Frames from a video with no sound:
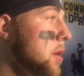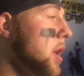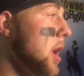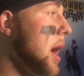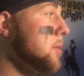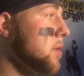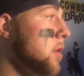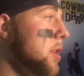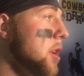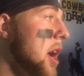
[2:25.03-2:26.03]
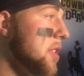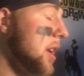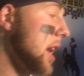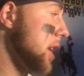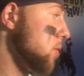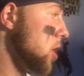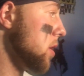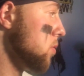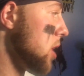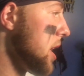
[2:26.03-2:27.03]
Yeah, absolutely. You know, I think I can
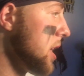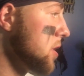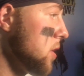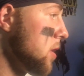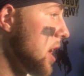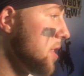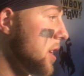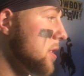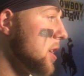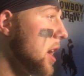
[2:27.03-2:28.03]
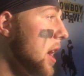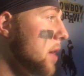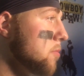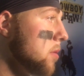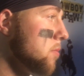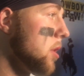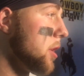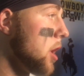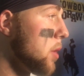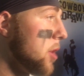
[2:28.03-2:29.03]
run when I need to, and I think today I you
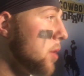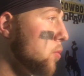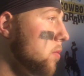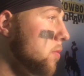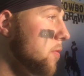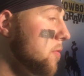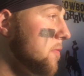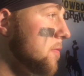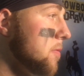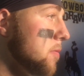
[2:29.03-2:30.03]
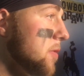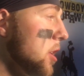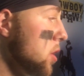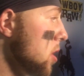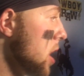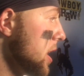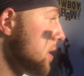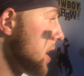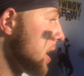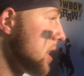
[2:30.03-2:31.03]
know I ran fairly well. I
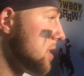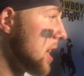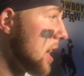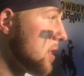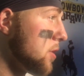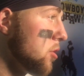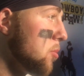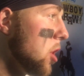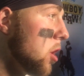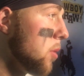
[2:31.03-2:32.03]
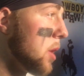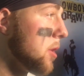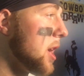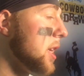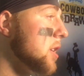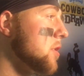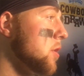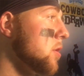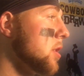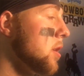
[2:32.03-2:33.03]
didn't take any sacks. I threw the ball away when I needed
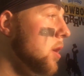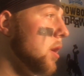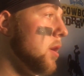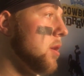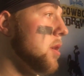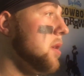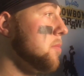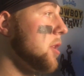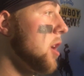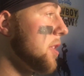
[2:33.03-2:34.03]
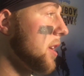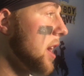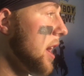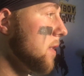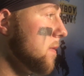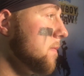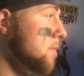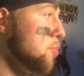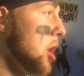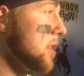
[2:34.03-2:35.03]
to, and um, you know I think I have
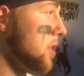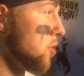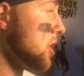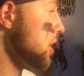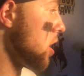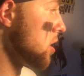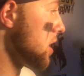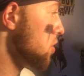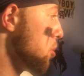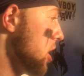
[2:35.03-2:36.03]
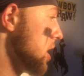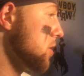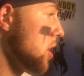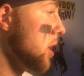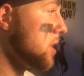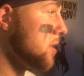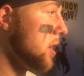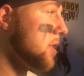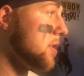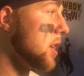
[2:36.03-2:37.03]
positive rushing yards every play. So it's
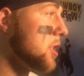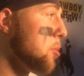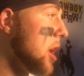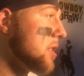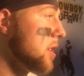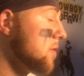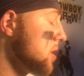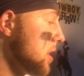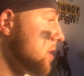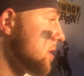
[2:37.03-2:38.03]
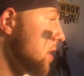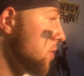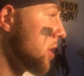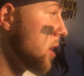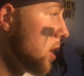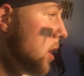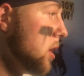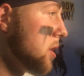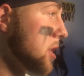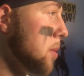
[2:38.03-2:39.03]
it's it's a positive. It's definitely
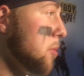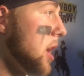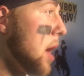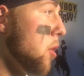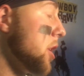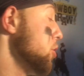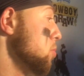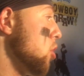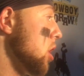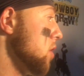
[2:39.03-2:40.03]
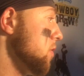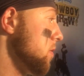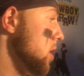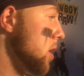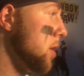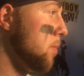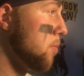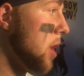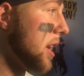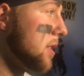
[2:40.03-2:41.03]
something that I want to do more of. Um,
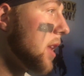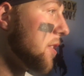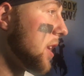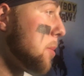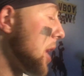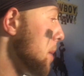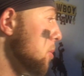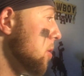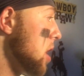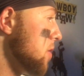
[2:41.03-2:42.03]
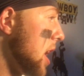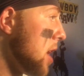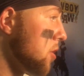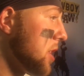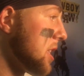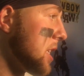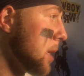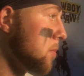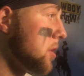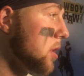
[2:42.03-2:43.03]
I I think I'm capable of it. I don't think
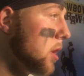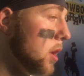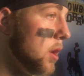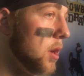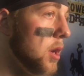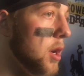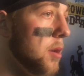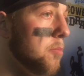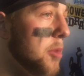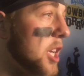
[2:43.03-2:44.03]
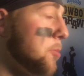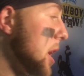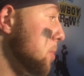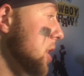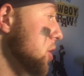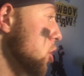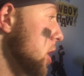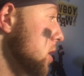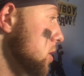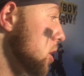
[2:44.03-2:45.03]
teams. Um, expect me to do
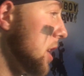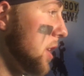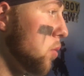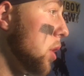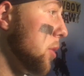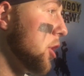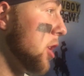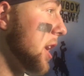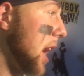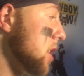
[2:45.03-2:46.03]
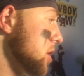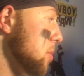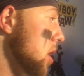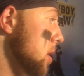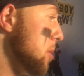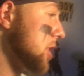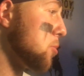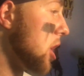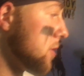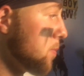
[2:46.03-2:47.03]
it. So I think when we do it, it catches them uh, by
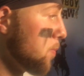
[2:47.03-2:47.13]
surprise.